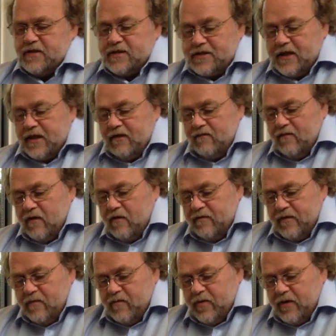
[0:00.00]
still
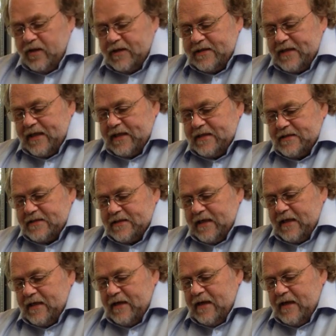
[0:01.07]
involved in politics.